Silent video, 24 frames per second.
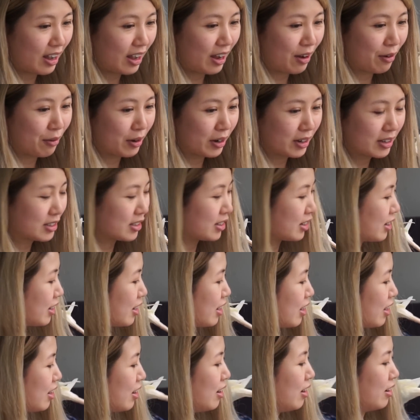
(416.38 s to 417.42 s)
I worked
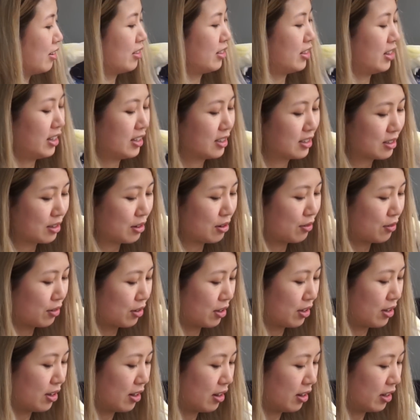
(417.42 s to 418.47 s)
on this over
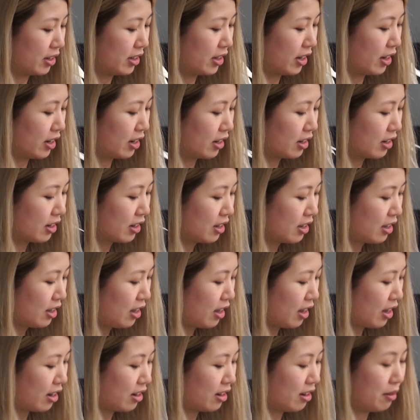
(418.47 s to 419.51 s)
the holiday,
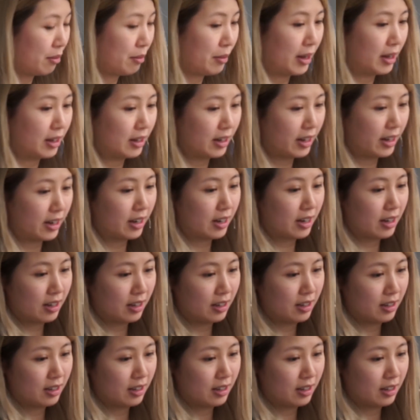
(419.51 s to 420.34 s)
and I made like,